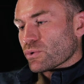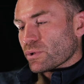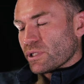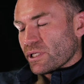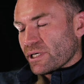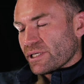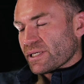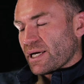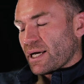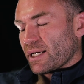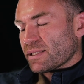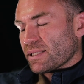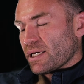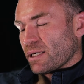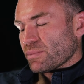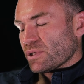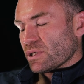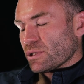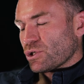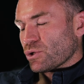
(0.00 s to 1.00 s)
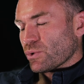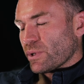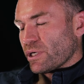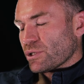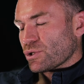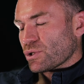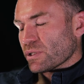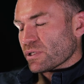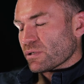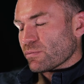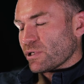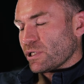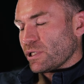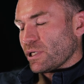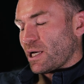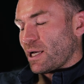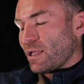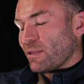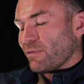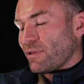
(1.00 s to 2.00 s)
were in the exact same situation as me,
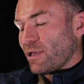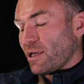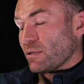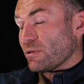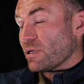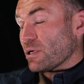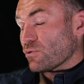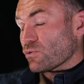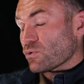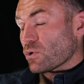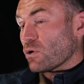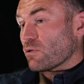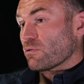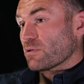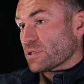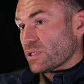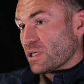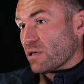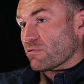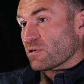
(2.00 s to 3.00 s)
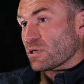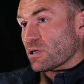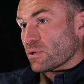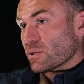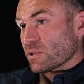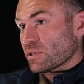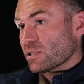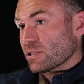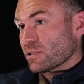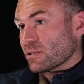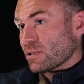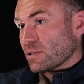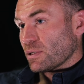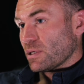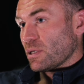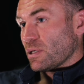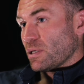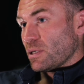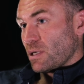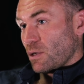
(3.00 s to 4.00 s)
and they didn't row for 7 hours.
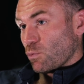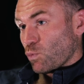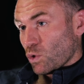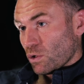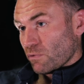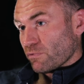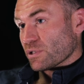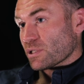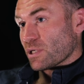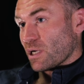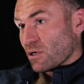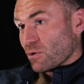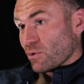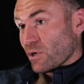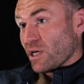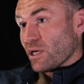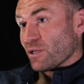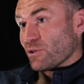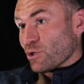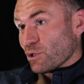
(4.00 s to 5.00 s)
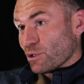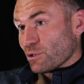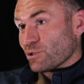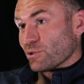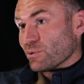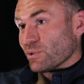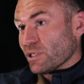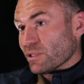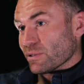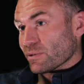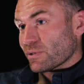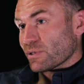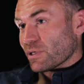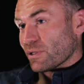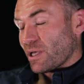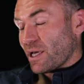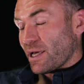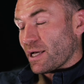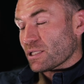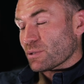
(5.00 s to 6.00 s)
And one of us got away and the other two didn't. And
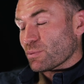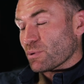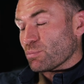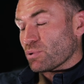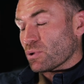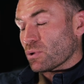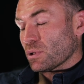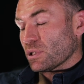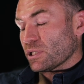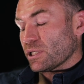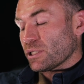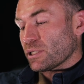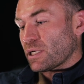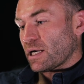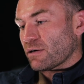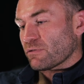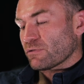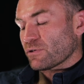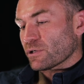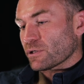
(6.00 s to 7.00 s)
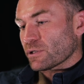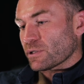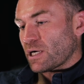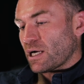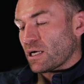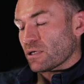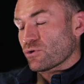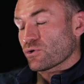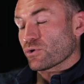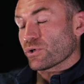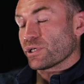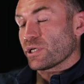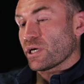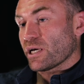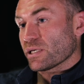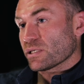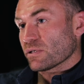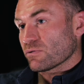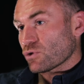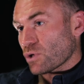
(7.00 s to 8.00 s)
they had to be pulled in after 3
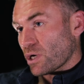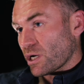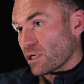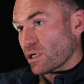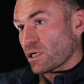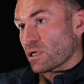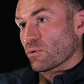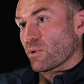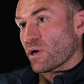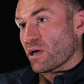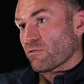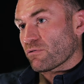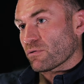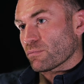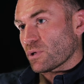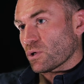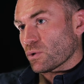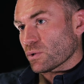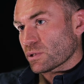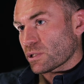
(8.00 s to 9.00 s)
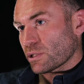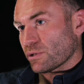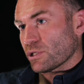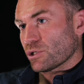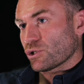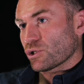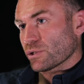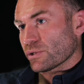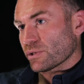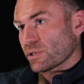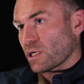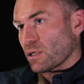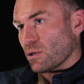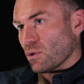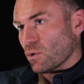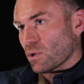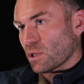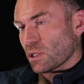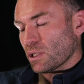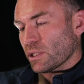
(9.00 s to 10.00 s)
days of trying to get away from those conditions, that
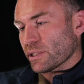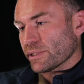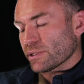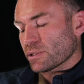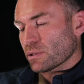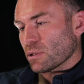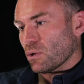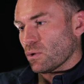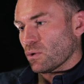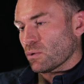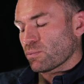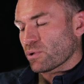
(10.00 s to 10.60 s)
localized low